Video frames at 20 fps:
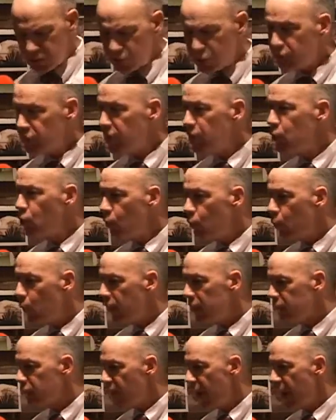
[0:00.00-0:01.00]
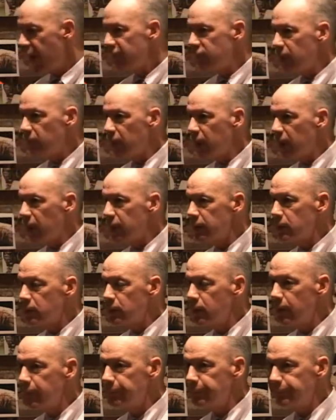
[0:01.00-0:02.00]
to see who was half a man.
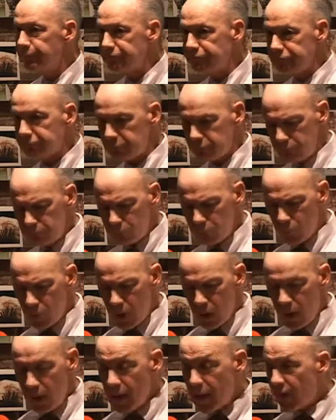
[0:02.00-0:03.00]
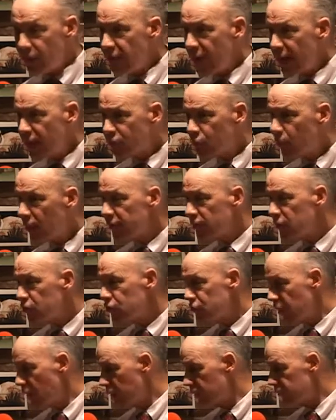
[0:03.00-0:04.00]
That's when the
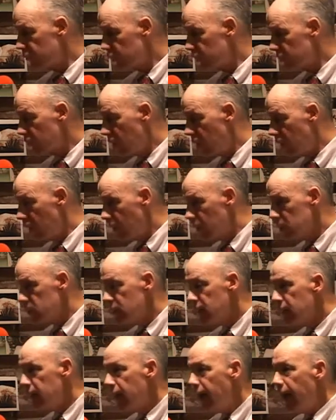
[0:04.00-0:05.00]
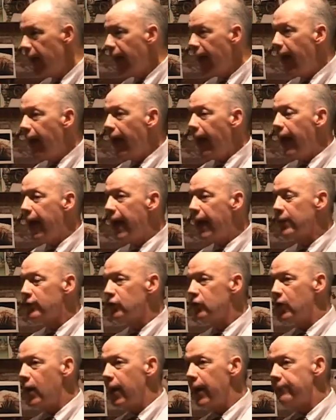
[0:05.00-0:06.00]
sheriff was called. And
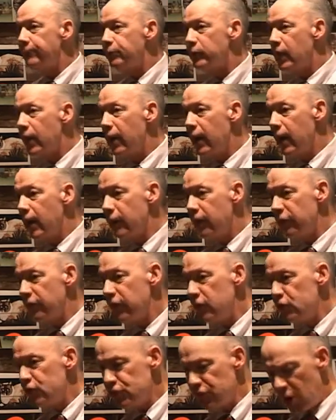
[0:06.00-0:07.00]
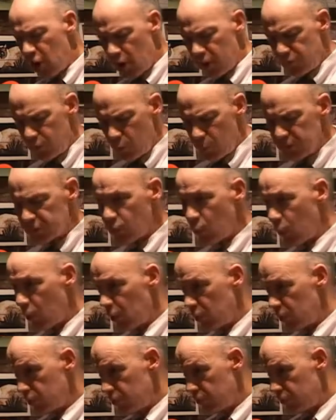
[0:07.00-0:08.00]
the sheriff, who was a
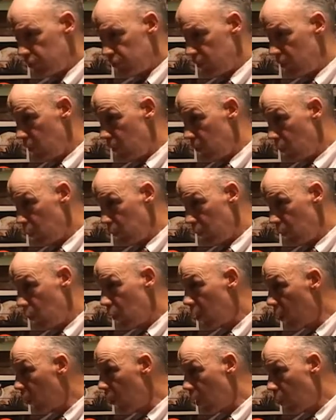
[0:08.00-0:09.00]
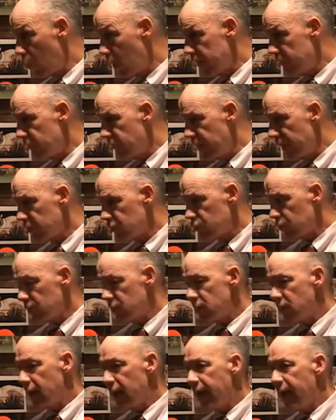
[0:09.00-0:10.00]
World War I
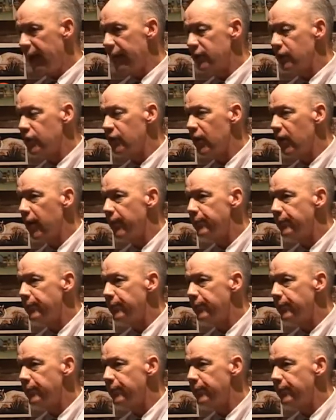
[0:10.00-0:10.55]
veteran and